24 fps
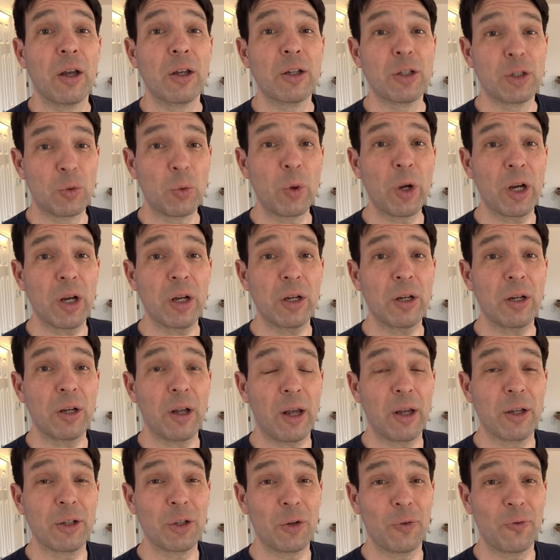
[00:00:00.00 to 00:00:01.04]
switch,
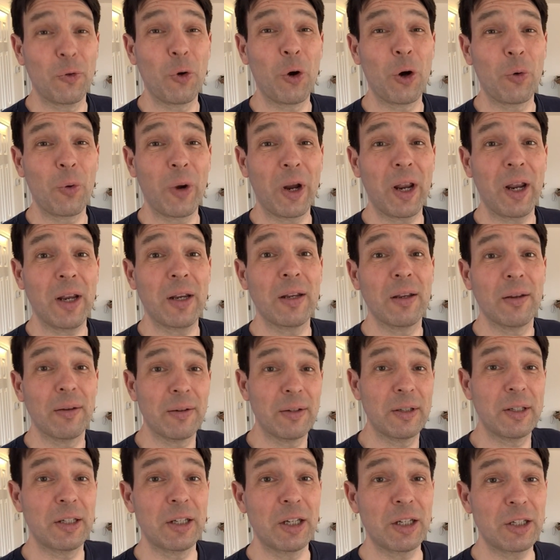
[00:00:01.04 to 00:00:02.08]

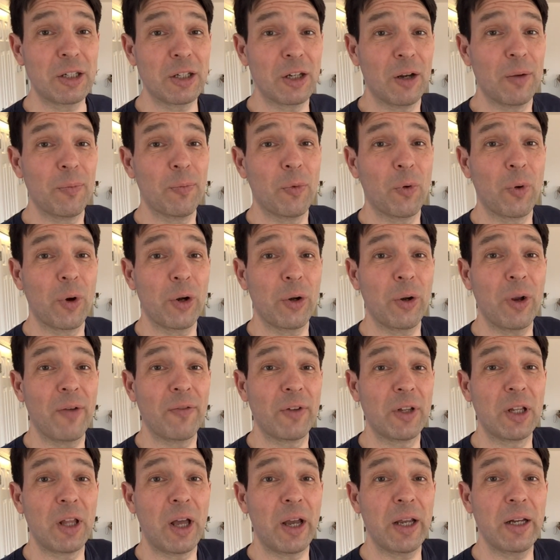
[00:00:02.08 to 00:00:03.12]
four-way system where you
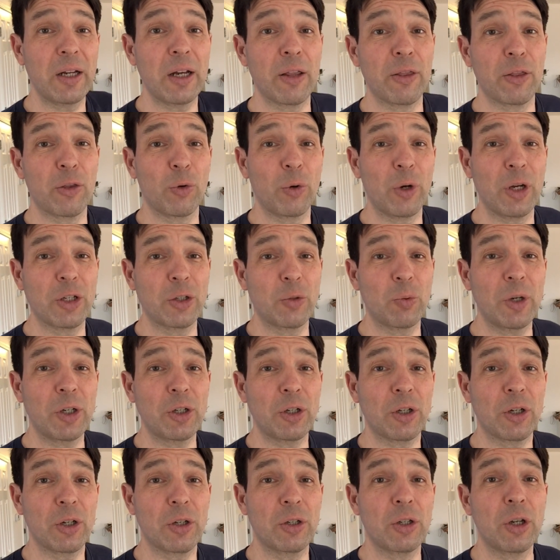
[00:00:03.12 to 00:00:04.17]
have a light and three
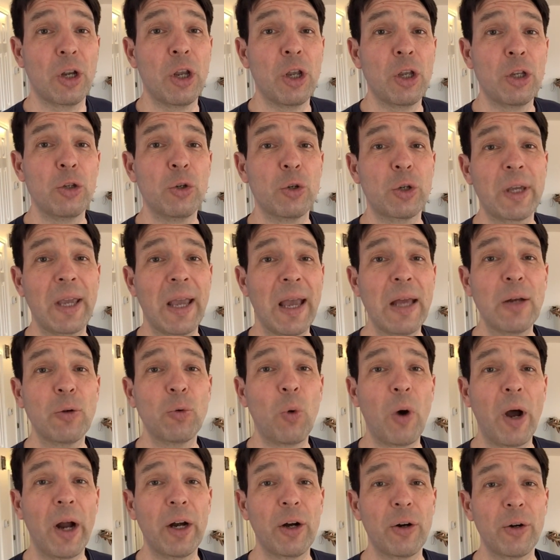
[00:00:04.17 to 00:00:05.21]
switches, you
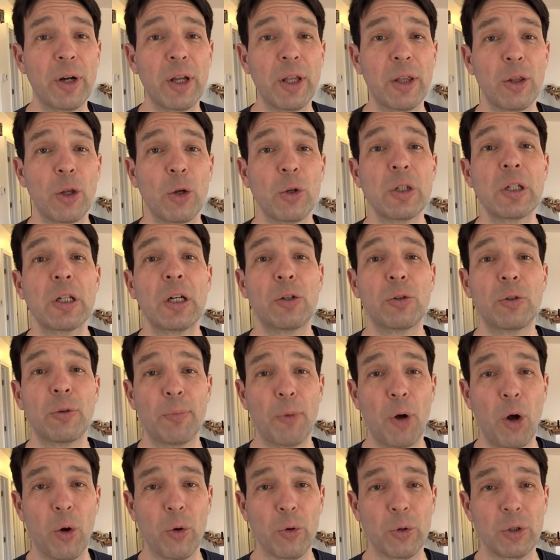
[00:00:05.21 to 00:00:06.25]
can wire in those little
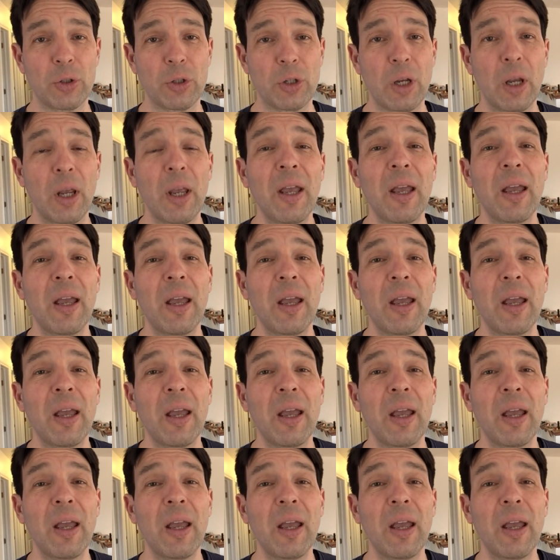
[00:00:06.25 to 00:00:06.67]
remotes.